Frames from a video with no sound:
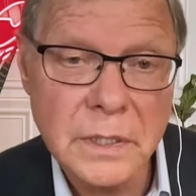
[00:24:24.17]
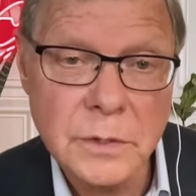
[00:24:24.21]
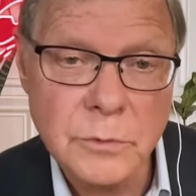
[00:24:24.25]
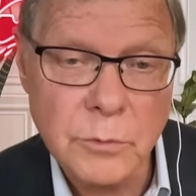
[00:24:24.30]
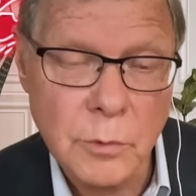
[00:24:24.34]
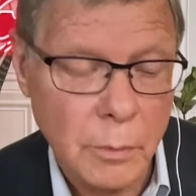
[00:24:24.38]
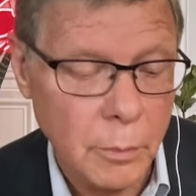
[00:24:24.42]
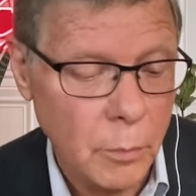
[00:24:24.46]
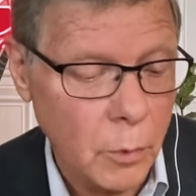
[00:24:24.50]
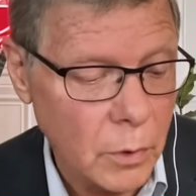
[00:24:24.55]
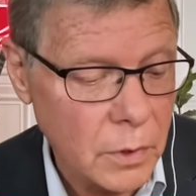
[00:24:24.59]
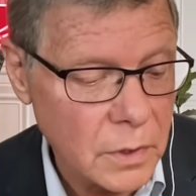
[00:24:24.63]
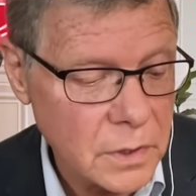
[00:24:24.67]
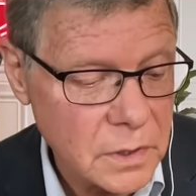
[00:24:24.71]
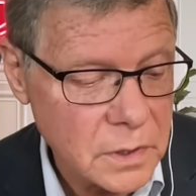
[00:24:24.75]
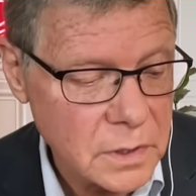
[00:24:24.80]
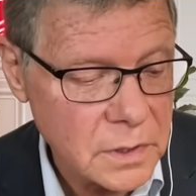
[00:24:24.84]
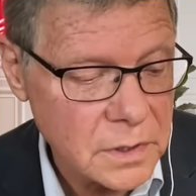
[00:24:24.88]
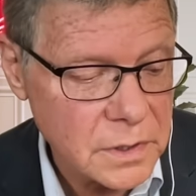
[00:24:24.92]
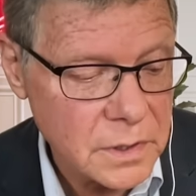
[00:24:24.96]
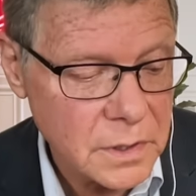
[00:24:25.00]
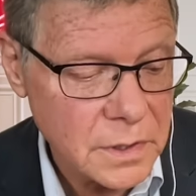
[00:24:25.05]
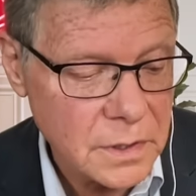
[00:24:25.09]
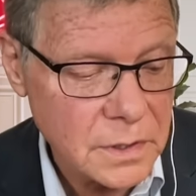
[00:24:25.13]
his
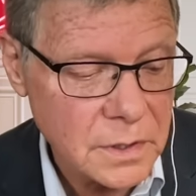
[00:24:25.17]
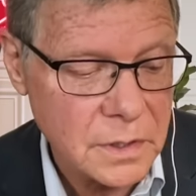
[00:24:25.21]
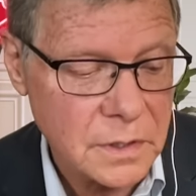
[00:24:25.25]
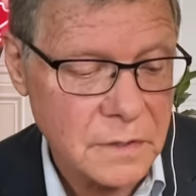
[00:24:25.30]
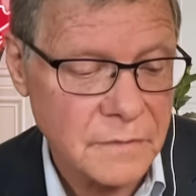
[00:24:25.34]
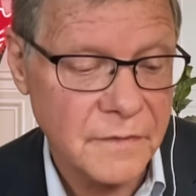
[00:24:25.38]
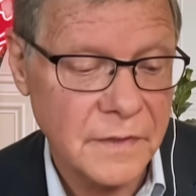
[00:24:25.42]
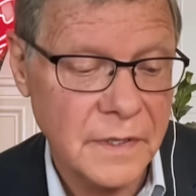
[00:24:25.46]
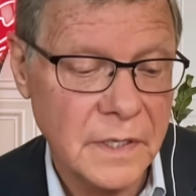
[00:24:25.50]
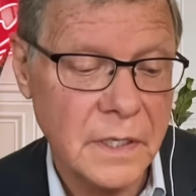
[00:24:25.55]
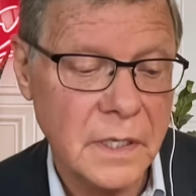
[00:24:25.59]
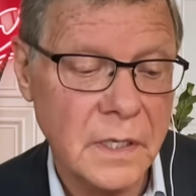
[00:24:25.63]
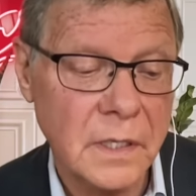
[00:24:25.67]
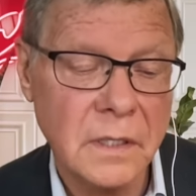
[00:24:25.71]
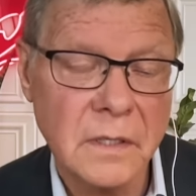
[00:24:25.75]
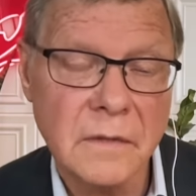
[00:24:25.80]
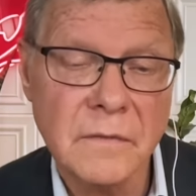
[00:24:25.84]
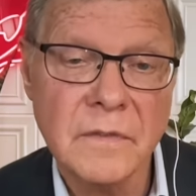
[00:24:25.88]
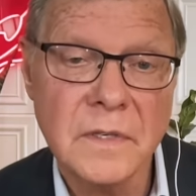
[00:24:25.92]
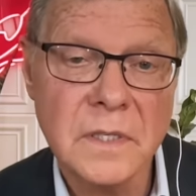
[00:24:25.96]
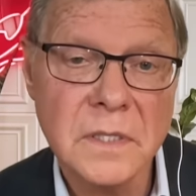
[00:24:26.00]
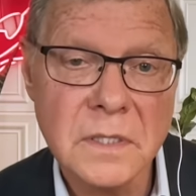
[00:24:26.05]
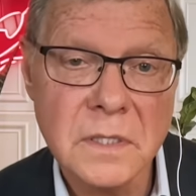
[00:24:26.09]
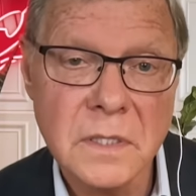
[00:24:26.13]
remorselessness, his
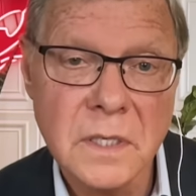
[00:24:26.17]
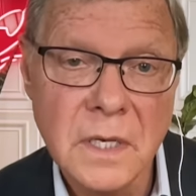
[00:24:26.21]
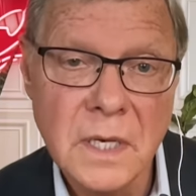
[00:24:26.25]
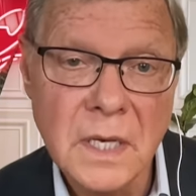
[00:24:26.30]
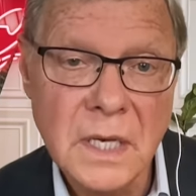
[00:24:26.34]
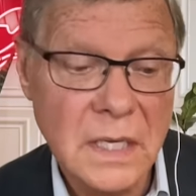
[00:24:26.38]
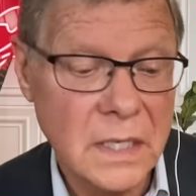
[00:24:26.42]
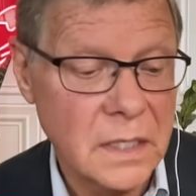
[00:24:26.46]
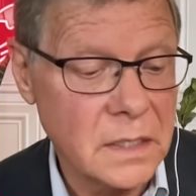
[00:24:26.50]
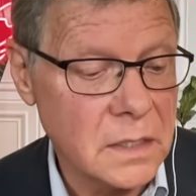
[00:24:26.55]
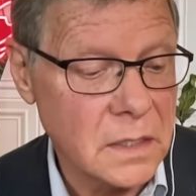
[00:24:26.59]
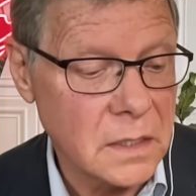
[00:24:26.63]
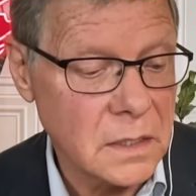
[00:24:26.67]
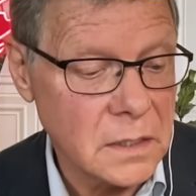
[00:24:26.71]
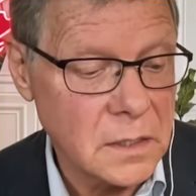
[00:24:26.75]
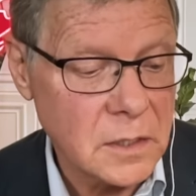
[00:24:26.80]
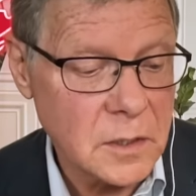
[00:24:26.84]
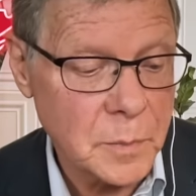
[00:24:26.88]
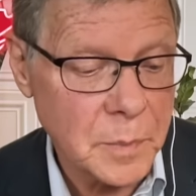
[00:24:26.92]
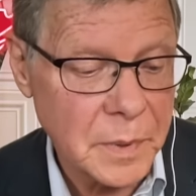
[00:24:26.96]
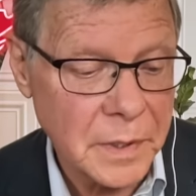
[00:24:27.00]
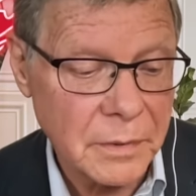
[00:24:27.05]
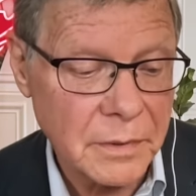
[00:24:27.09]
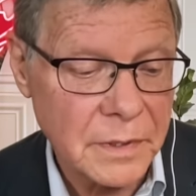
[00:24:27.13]
vindictiveness, his
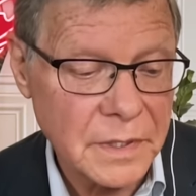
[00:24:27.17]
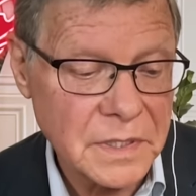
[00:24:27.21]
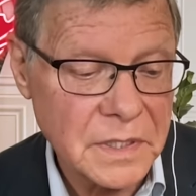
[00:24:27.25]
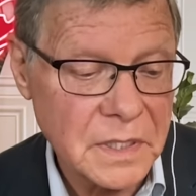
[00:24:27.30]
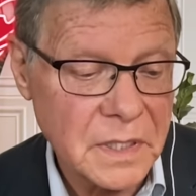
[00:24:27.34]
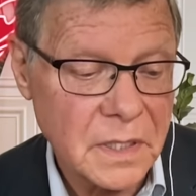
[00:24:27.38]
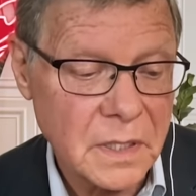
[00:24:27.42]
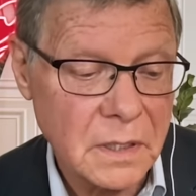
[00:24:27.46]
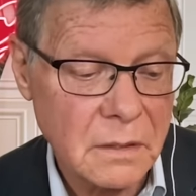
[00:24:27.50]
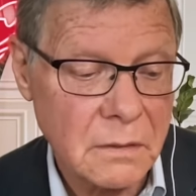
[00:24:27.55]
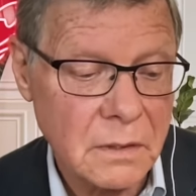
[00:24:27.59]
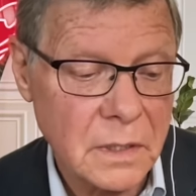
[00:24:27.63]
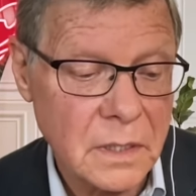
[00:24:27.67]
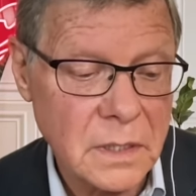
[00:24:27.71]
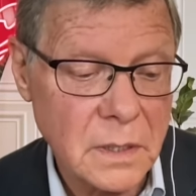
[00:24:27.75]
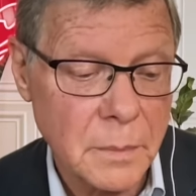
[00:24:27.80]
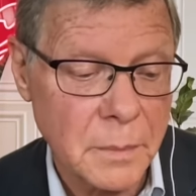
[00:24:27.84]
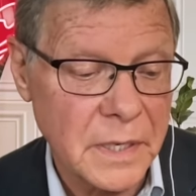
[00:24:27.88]
conspiracy theories.